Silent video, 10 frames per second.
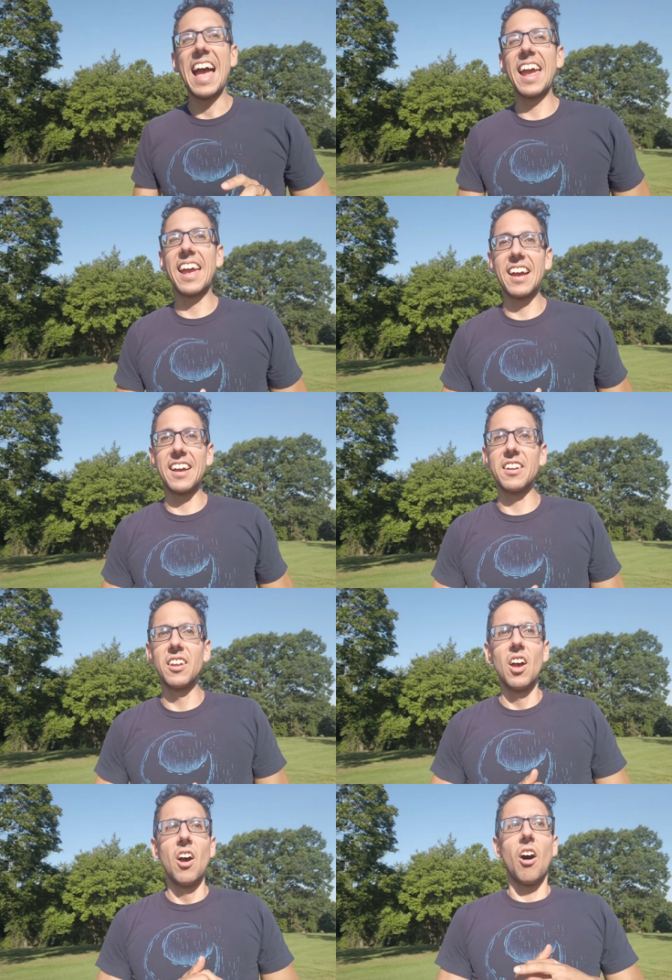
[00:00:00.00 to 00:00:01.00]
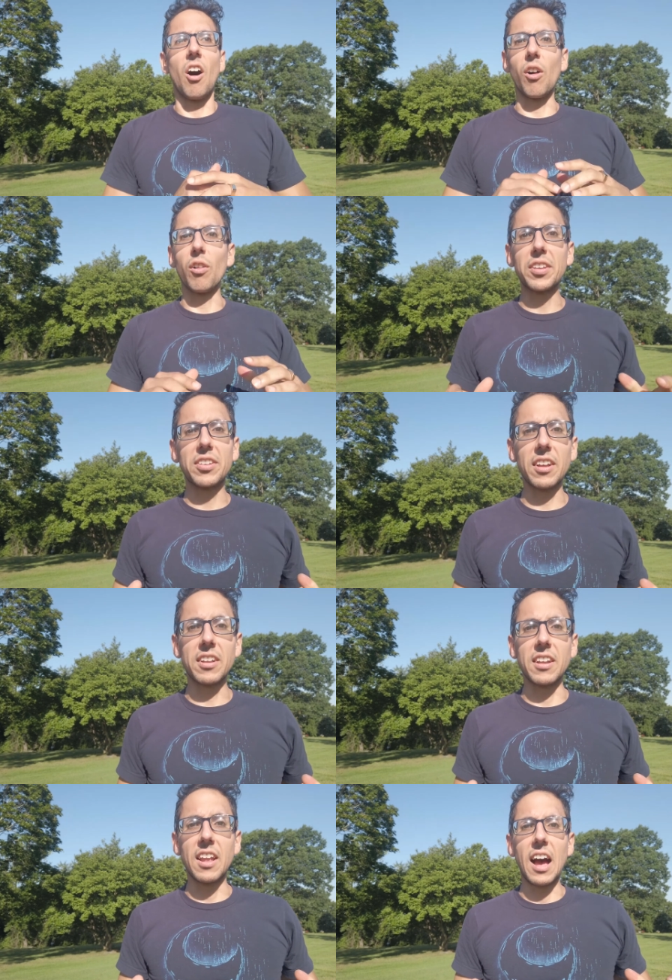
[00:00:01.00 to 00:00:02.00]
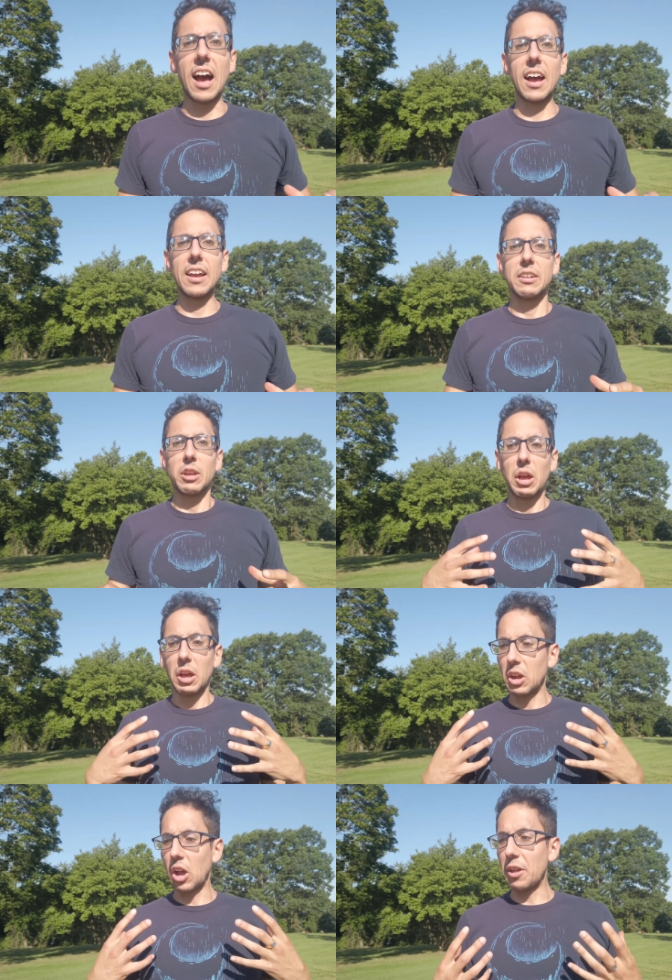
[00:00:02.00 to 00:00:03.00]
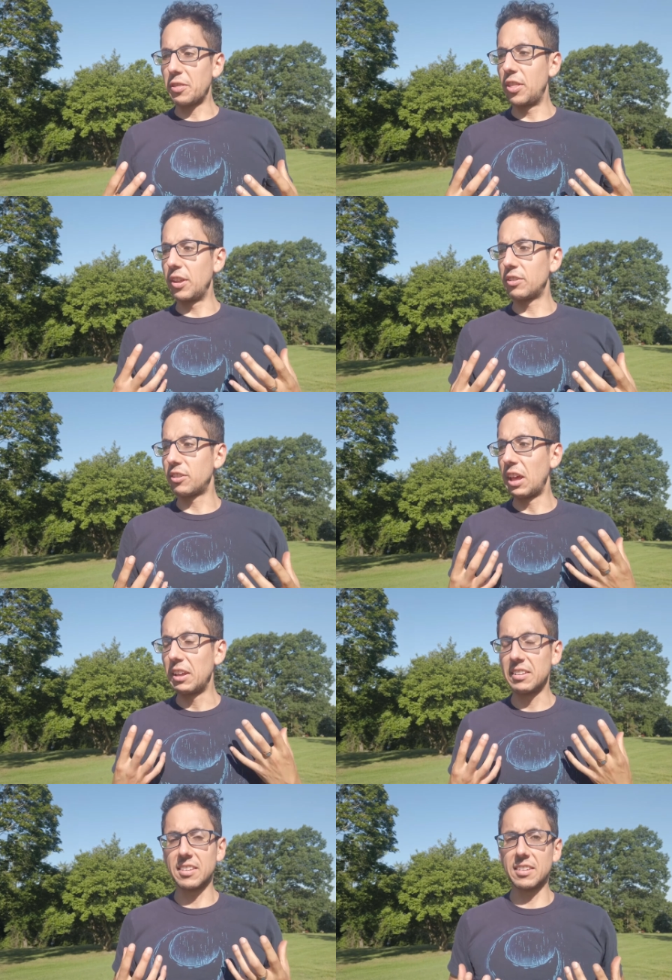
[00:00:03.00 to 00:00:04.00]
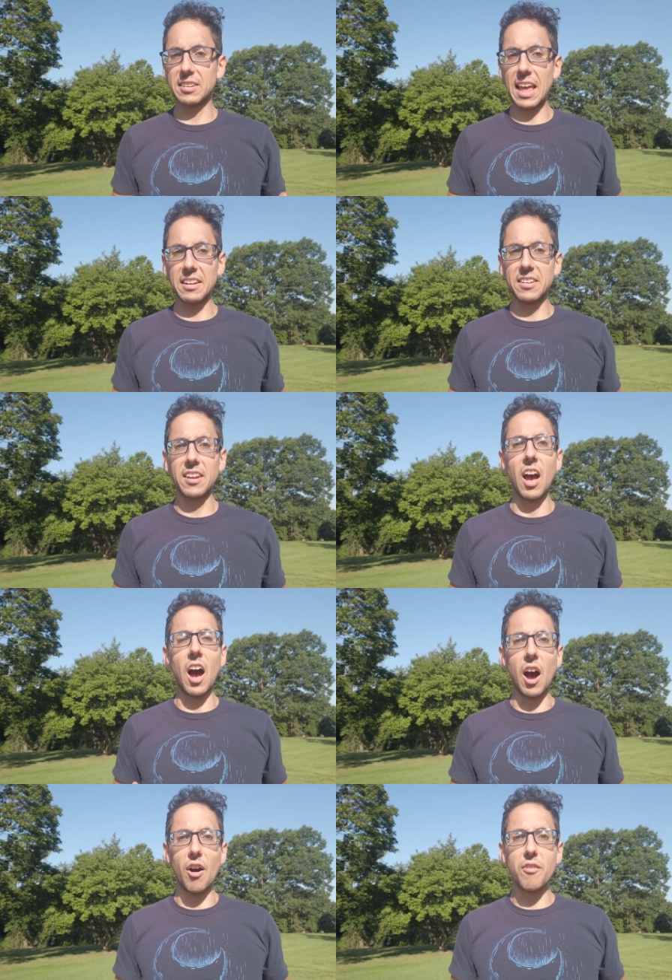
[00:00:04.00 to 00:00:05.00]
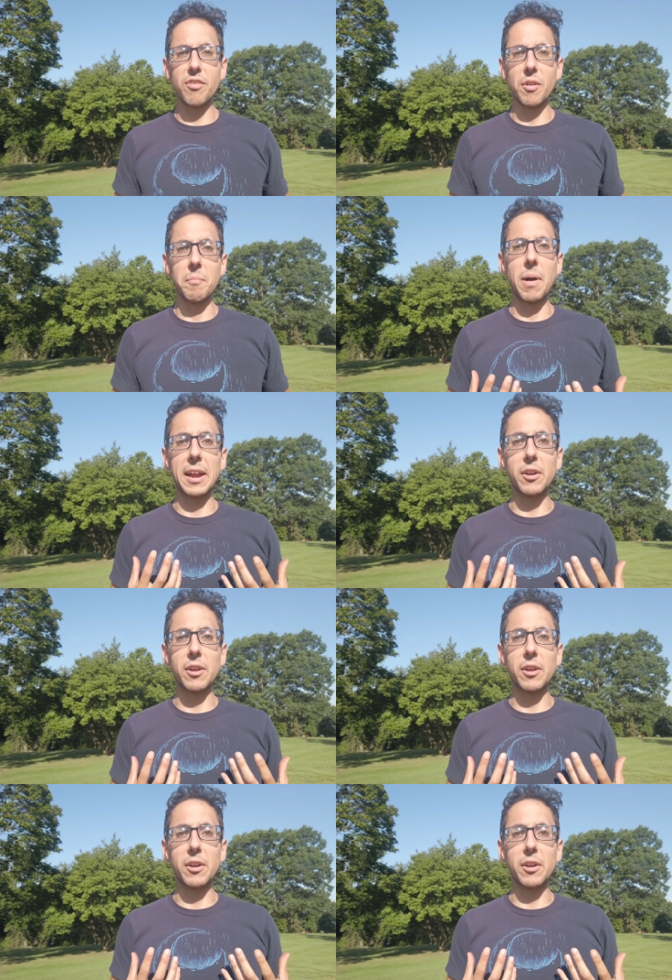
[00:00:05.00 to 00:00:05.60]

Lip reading: and all of a sudden I got this scent of my